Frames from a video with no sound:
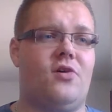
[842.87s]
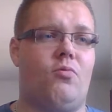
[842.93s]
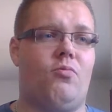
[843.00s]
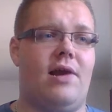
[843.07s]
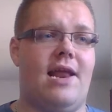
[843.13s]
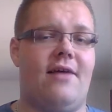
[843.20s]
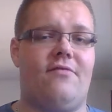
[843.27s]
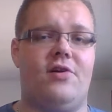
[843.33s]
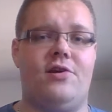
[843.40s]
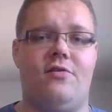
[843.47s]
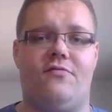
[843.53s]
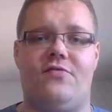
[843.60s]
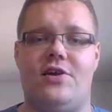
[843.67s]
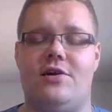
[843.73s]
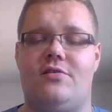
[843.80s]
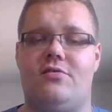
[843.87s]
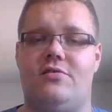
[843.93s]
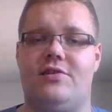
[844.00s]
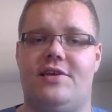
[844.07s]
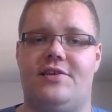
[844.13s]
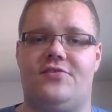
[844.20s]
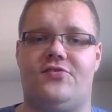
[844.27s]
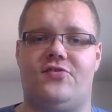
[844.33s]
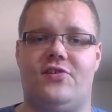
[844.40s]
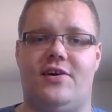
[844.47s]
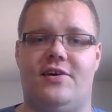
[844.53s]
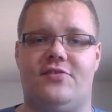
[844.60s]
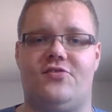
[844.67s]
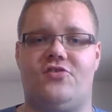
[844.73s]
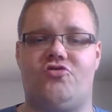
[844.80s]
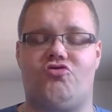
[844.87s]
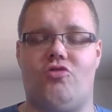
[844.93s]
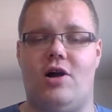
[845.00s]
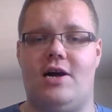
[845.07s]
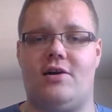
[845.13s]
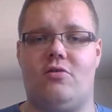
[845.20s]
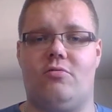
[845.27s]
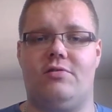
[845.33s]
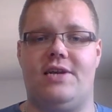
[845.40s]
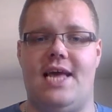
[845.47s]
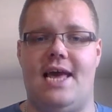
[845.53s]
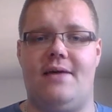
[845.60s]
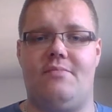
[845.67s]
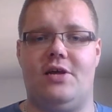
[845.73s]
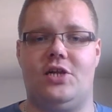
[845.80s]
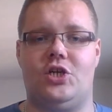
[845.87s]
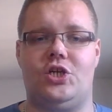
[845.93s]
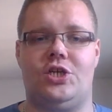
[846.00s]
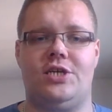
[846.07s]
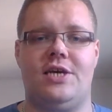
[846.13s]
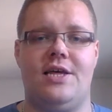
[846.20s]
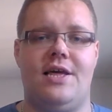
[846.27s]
whenever your vehicle is struck or damaged,